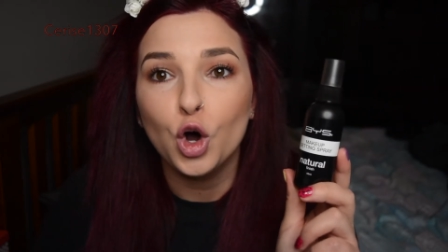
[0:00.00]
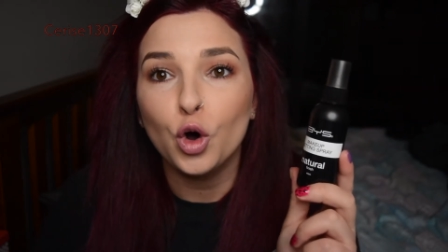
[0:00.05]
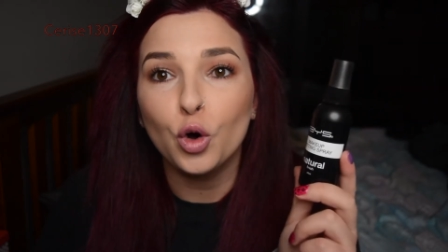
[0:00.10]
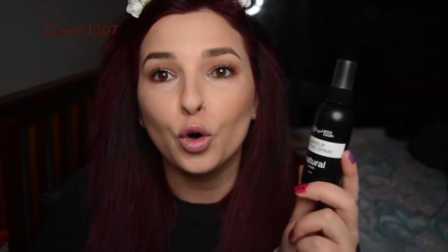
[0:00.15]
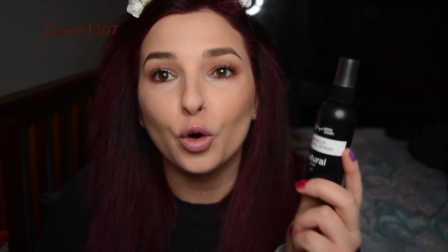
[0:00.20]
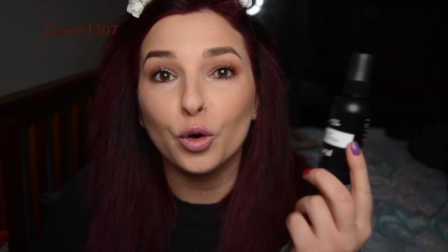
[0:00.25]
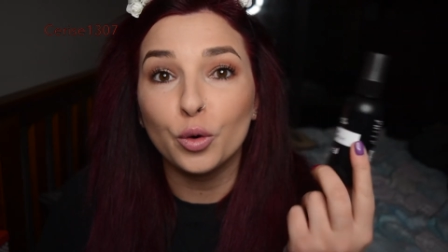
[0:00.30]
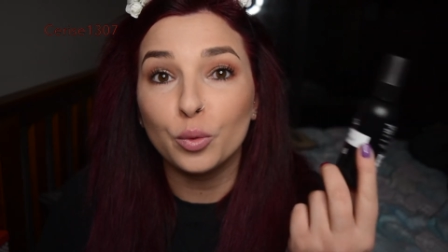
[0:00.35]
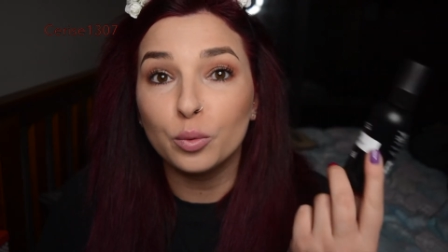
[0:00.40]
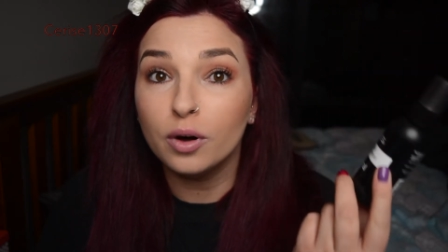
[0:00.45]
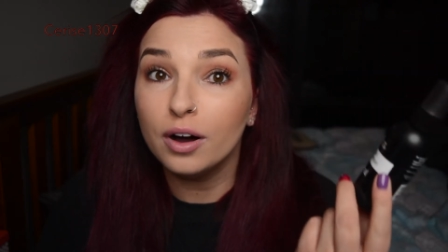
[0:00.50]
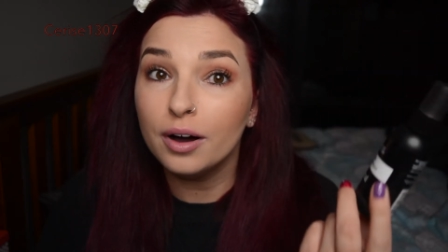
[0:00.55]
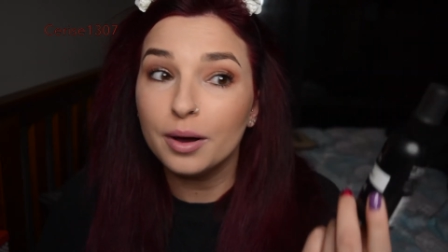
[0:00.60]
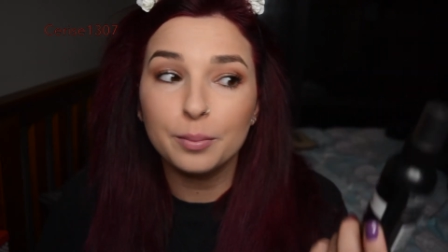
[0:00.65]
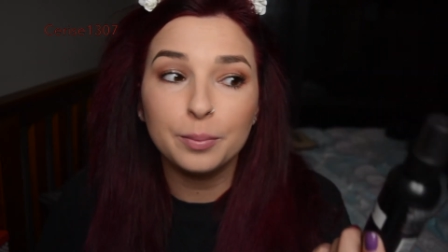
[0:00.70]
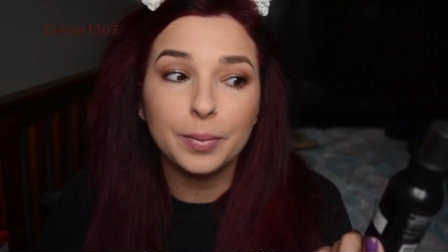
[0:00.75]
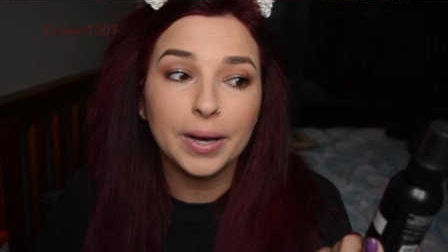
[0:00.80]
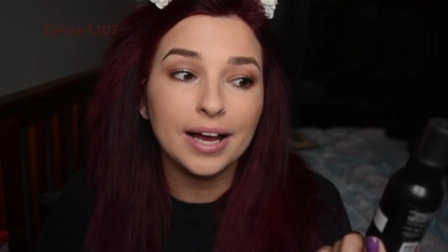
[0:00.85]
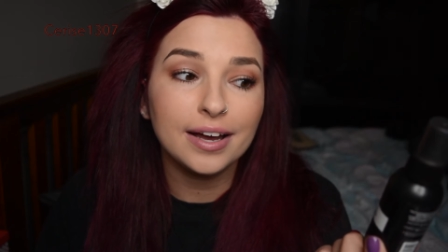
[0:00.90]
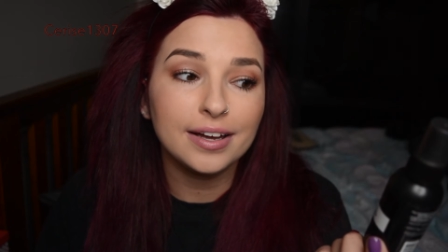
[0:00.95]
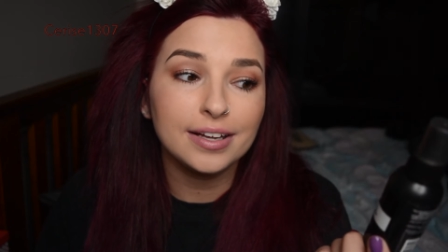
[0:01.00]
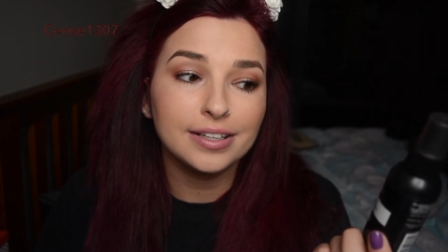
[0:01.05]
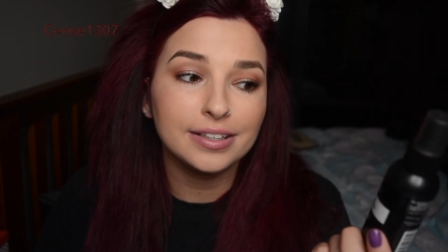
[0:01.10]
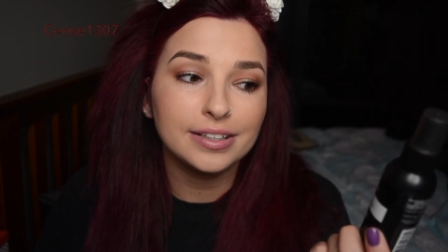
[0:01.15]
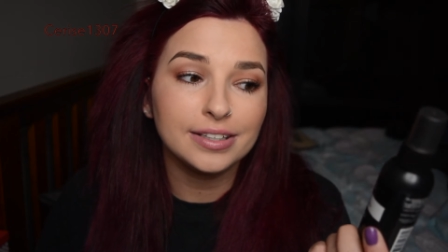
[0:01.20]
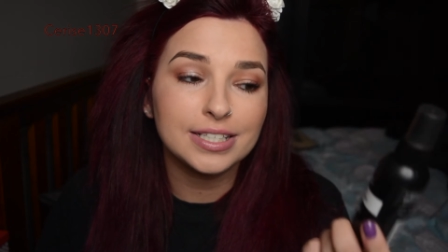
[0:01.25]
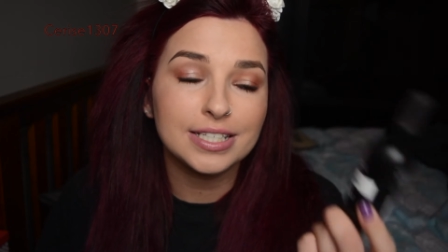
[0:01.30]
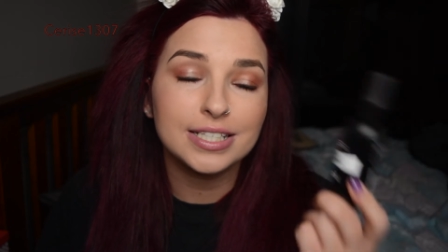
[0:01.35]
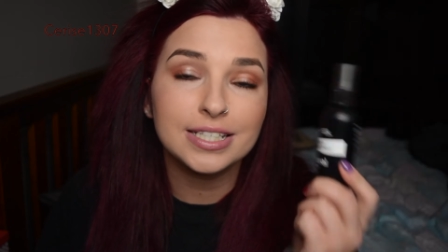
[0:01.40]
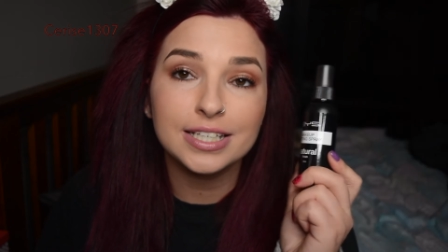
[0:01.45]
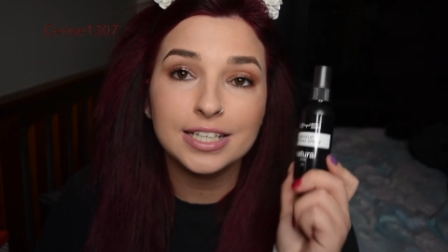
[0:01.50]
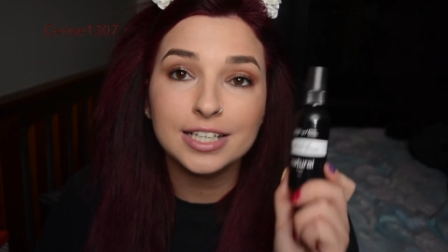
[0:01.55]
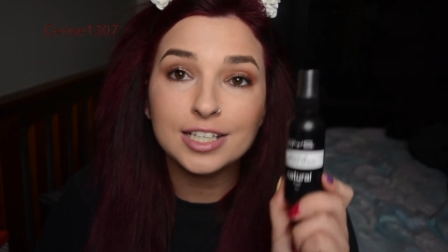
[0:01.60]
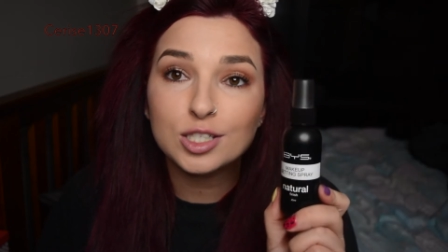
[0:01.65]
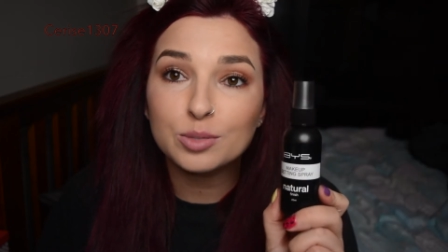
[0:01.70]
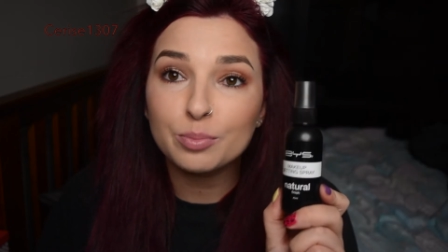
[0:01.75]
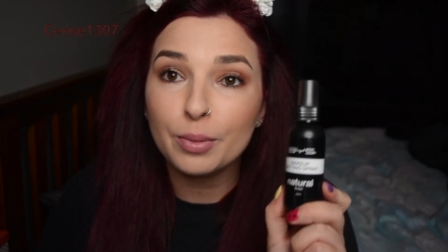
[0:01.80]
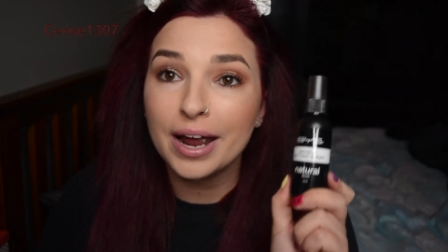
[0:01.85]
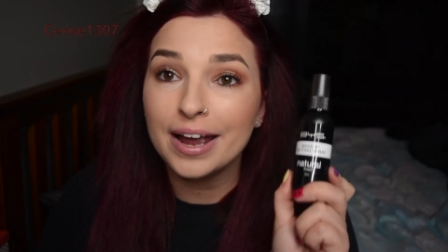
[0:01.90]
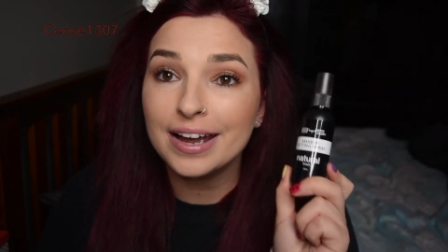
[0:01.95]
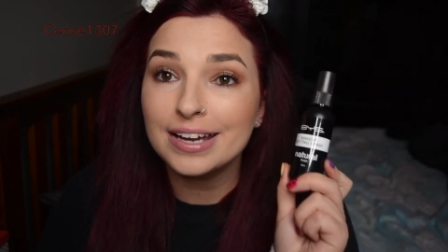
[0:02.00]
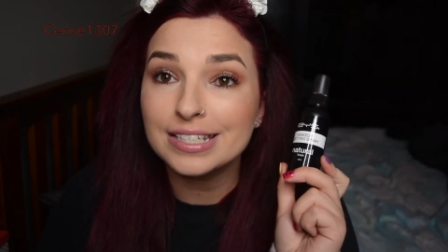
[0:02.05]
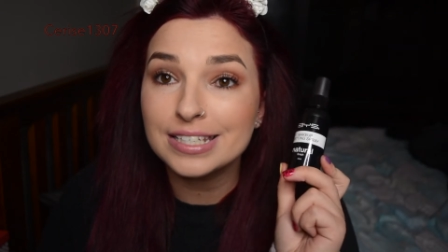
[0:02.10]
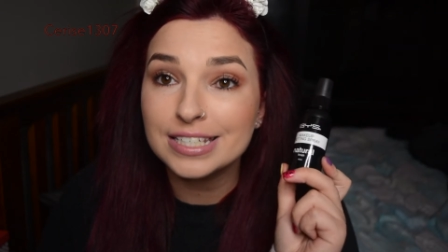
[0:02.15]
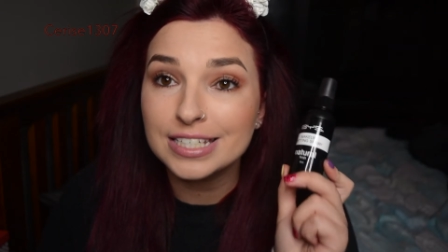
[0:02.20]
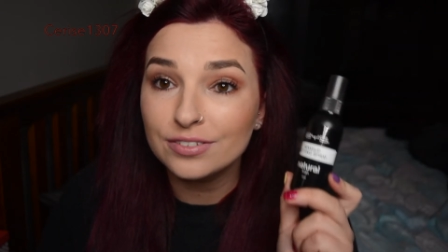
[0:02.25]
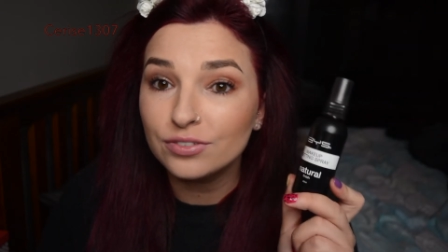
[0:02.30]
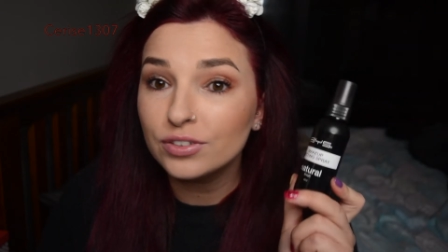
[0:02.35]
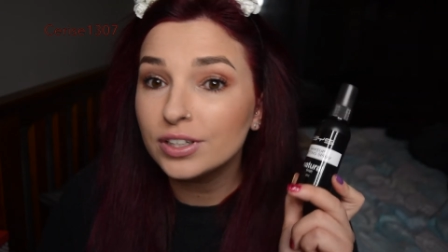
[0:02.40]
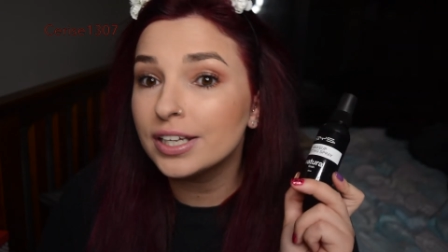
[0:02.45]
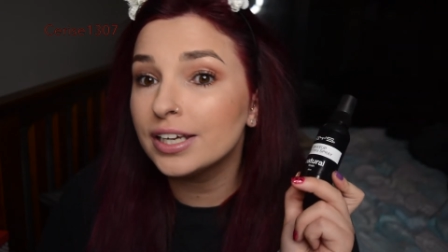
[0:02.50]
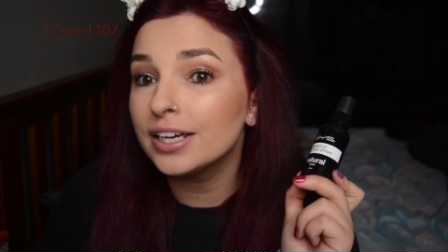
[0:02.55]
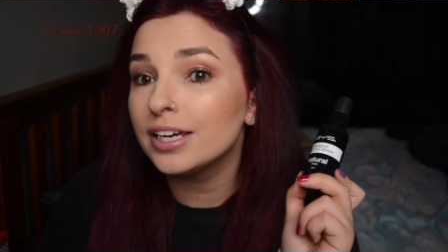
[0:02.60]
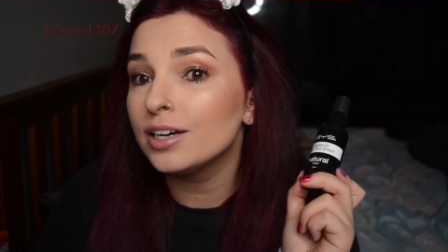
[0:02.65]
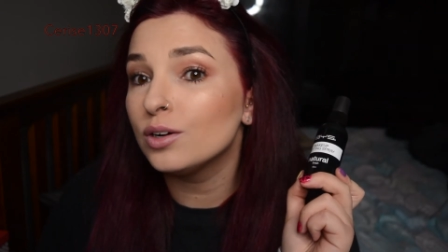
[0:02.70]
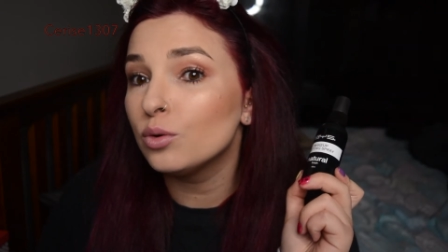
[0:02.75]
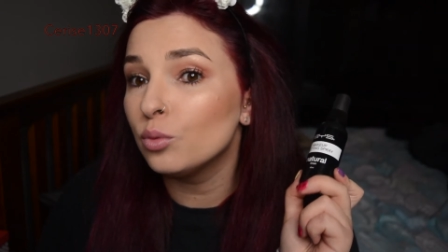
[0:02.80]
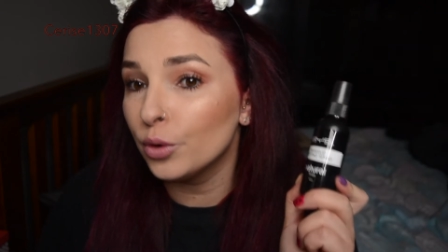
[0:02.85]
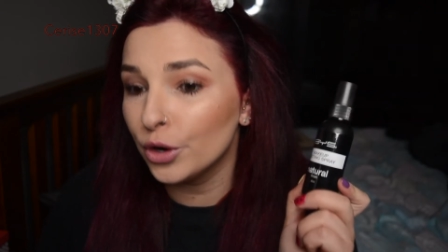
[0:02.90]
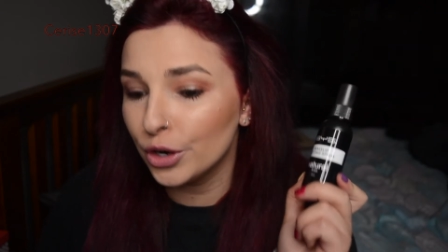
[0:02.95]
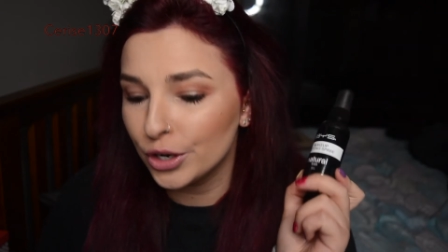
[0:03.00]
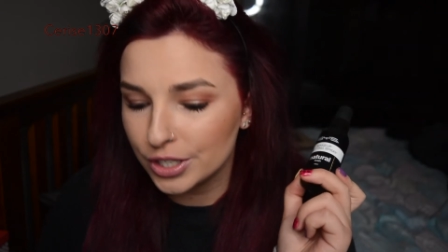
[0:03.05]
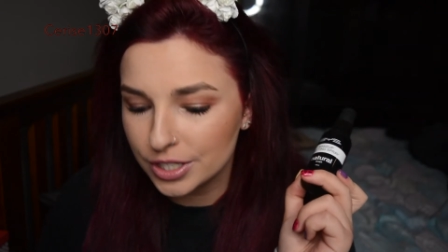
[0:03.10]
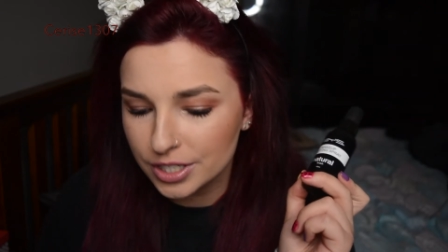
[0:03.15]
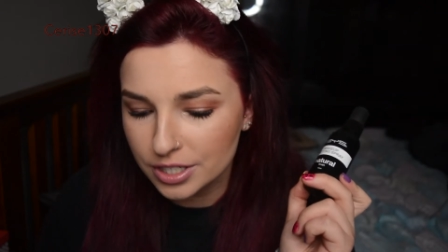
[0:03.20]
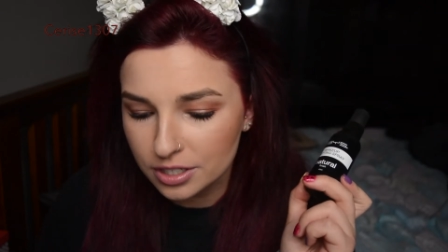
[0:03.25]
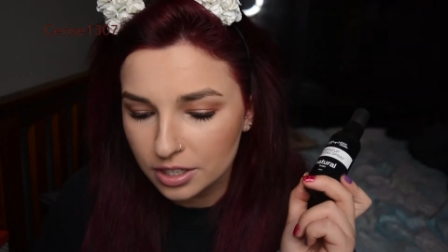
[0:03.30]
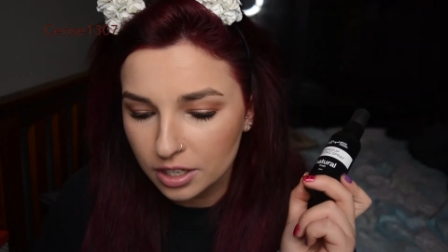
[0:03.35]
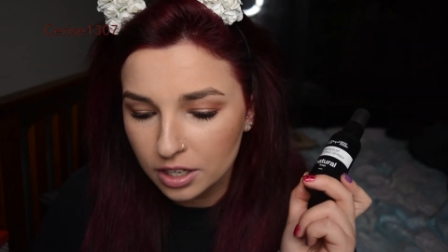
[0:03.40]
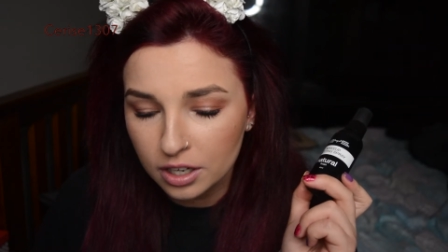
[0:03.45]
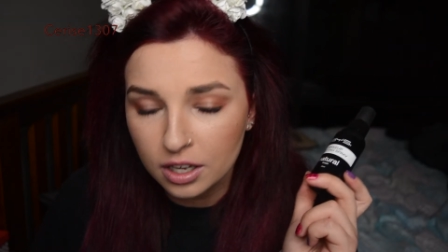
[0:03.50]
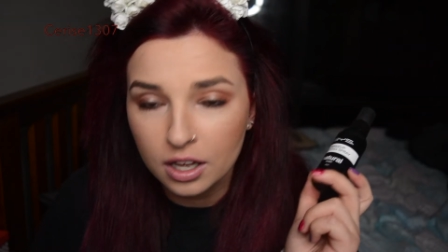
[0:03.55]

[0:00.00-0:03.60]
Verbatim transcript: or what, but the setting spray has definitely worked.